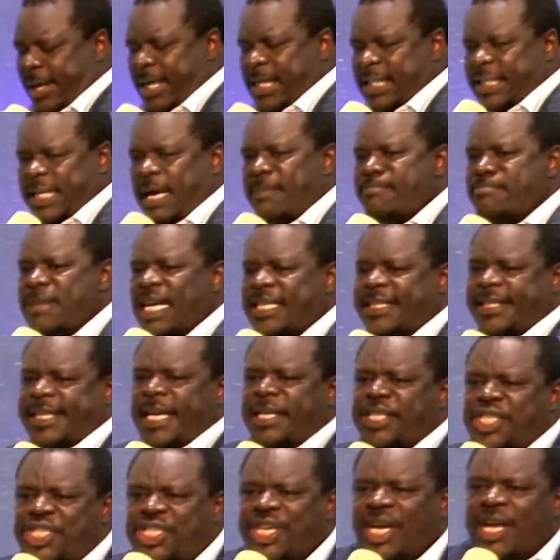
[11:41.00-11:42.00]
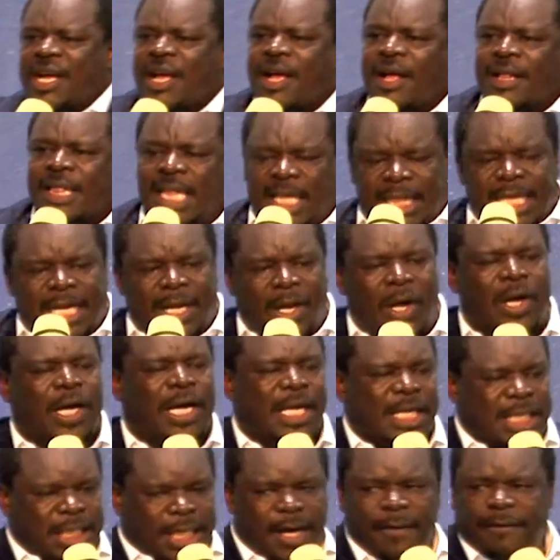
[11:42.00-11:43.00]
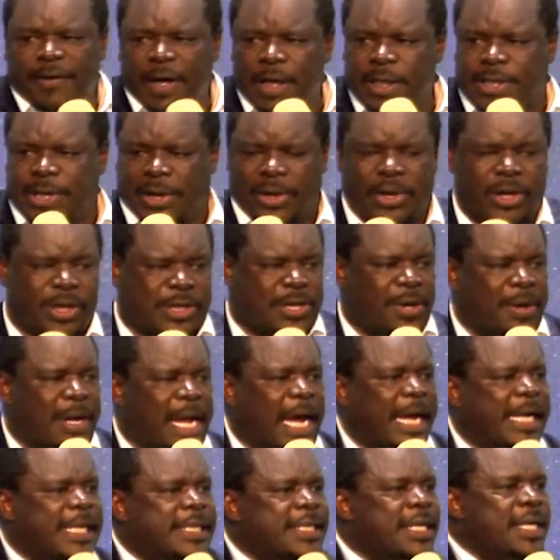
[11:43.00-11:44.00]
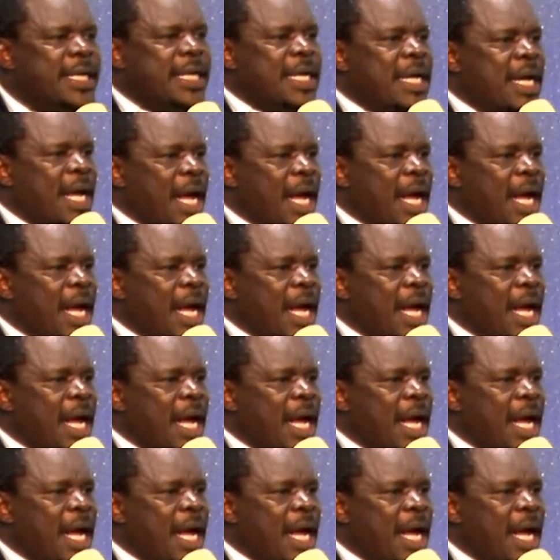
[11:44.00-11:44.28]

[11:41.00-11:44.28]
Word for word: There is a message that the Lord is giving to you tonight.